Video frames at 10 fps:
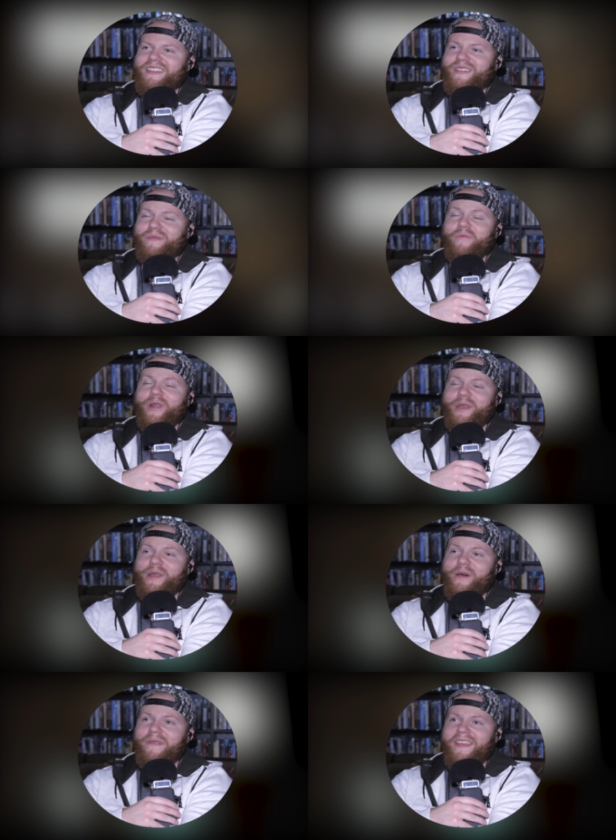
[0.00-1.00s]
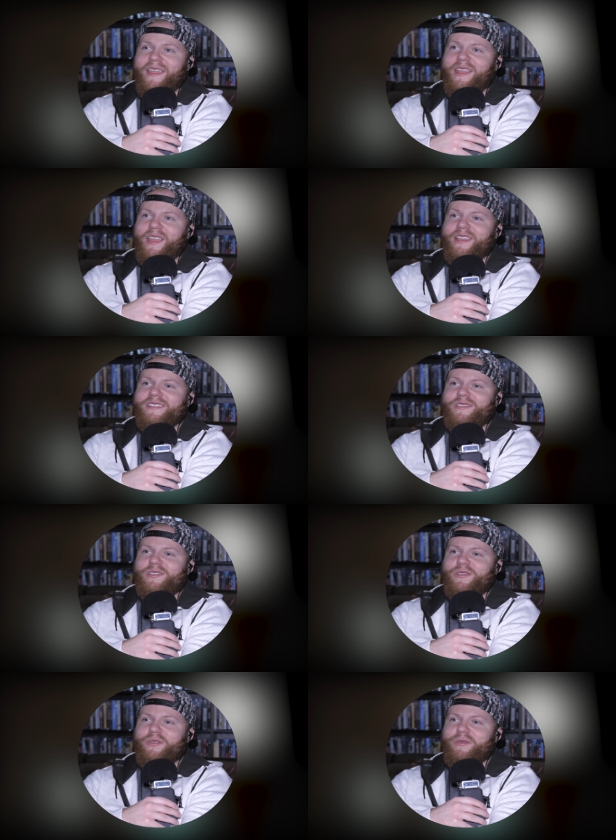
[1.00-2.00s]
And we know that he is
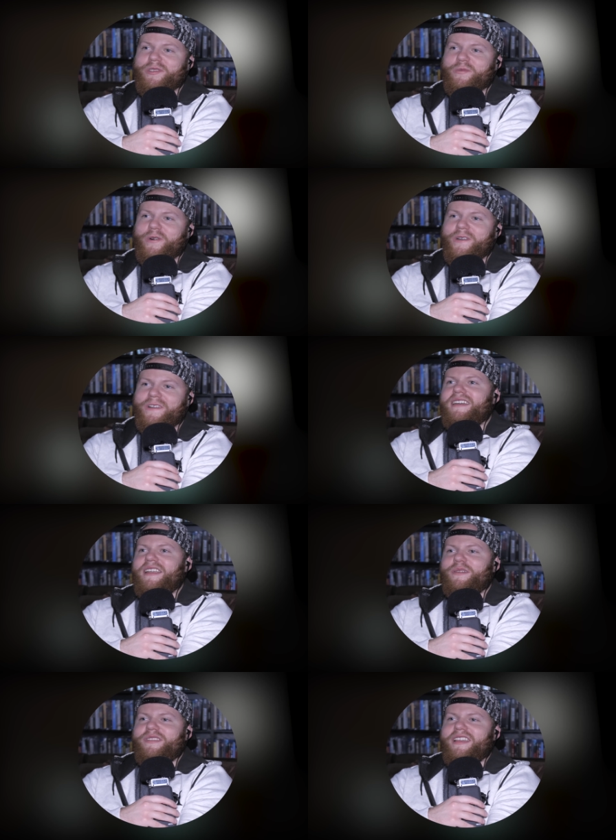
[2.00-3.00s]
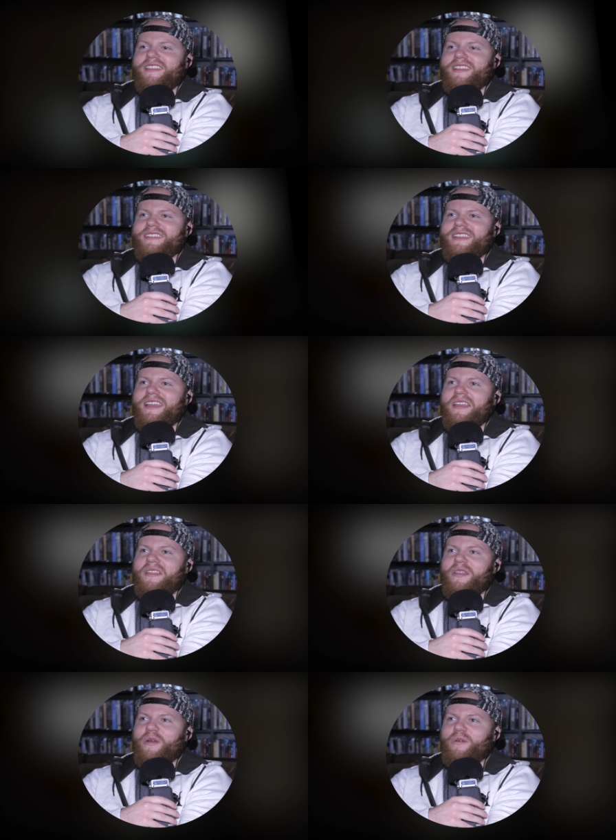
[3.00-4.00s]
true to his word. I don't think this guy
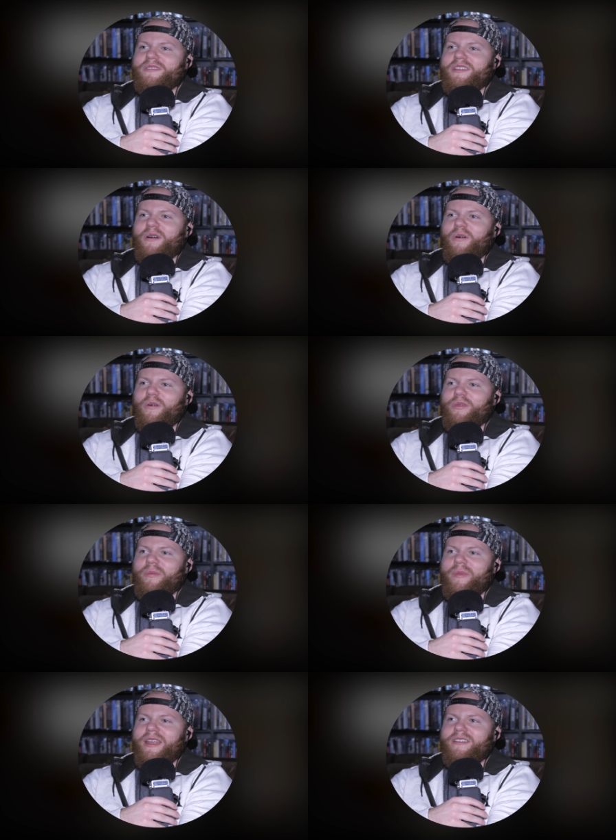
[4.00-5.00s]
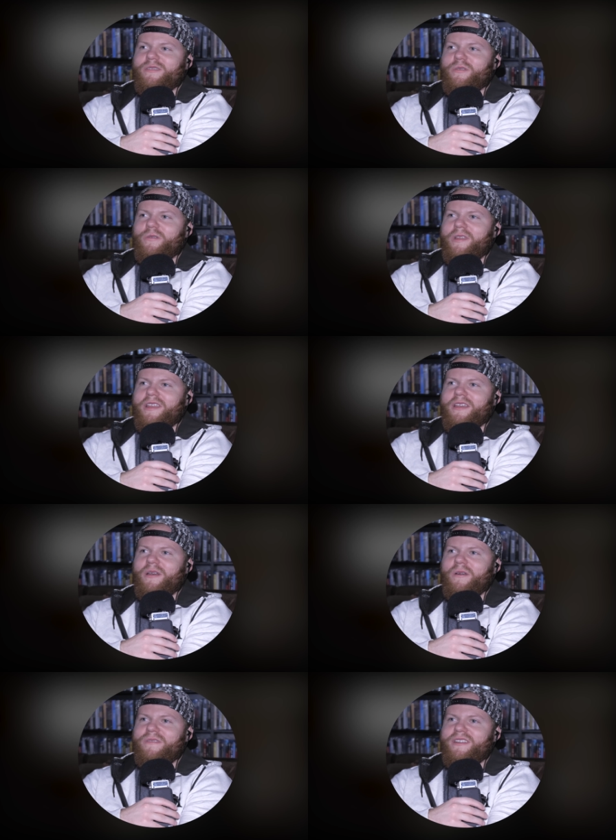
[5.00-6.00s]
knows all the Mandalorian
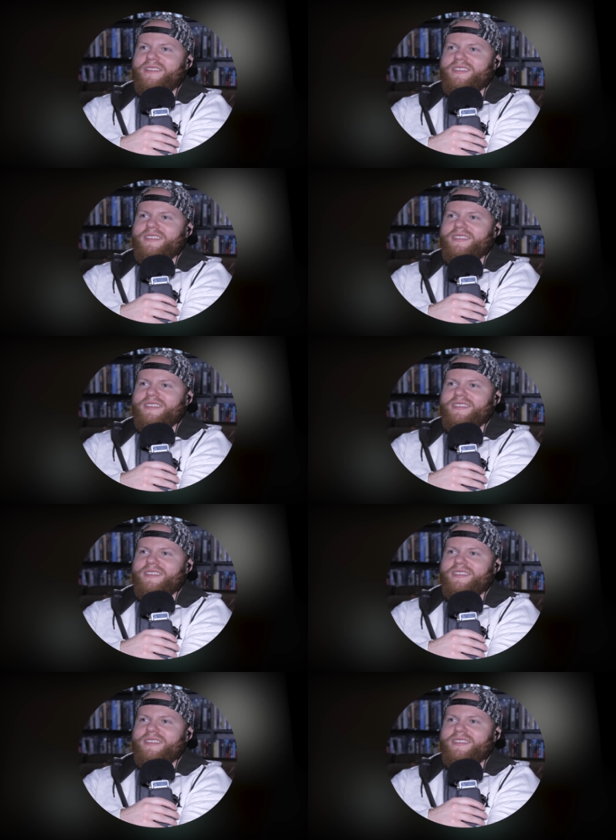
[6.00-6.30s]
code not to